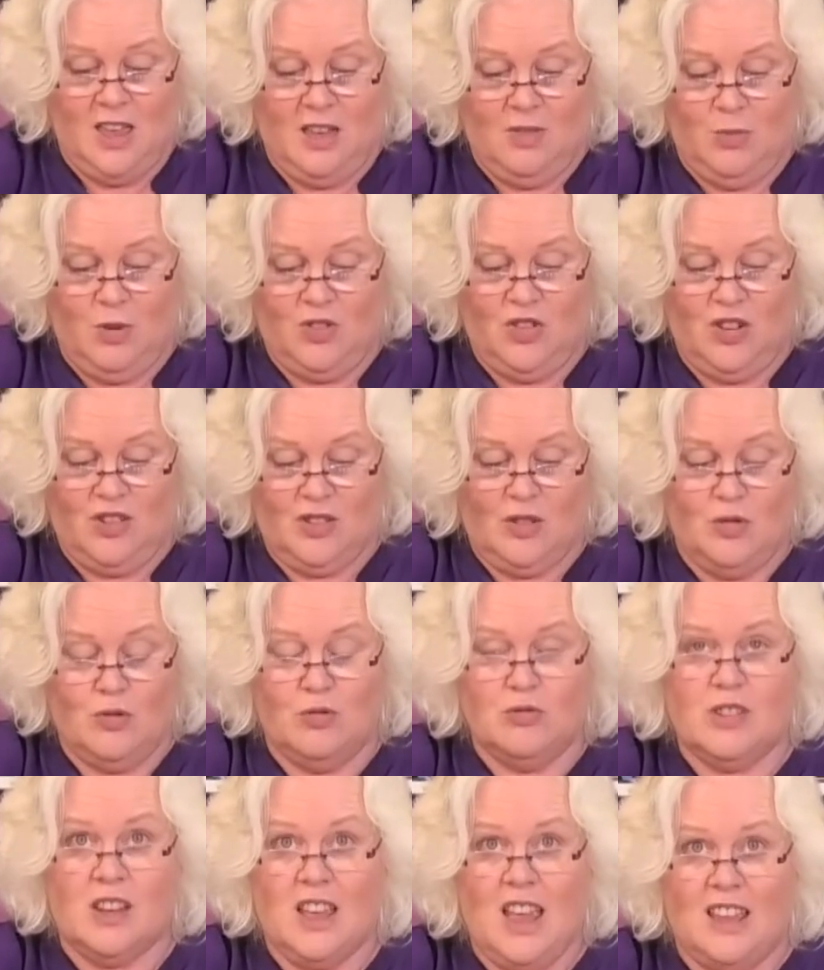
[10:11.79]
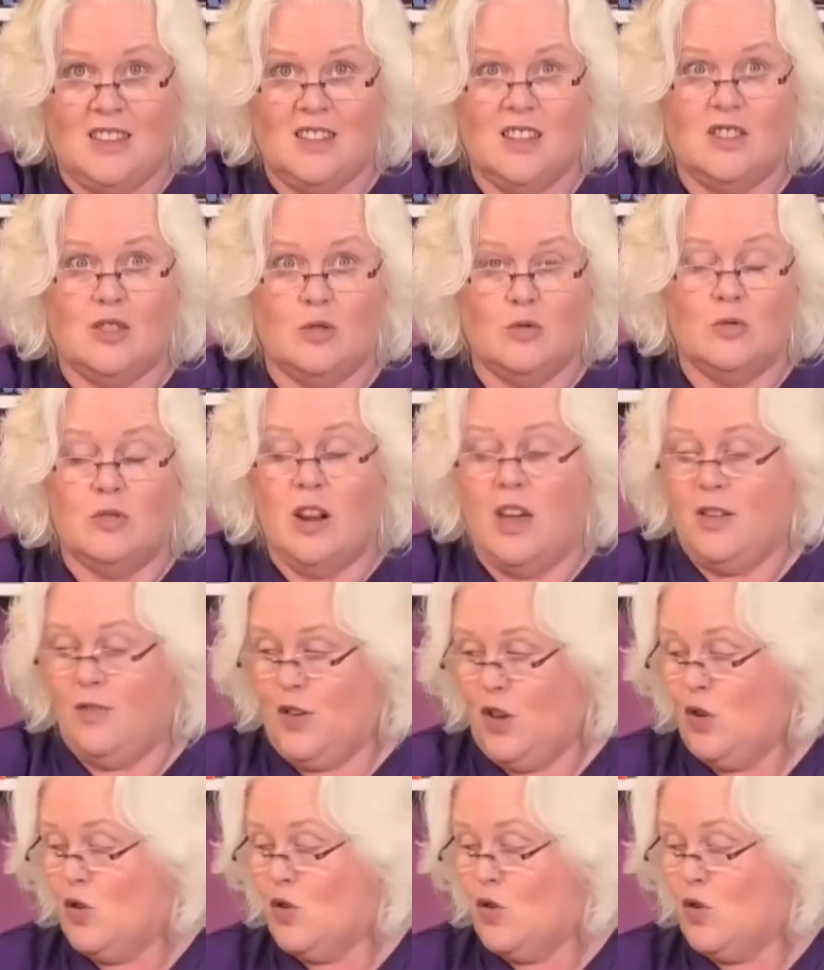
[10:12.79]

which is called get it all over your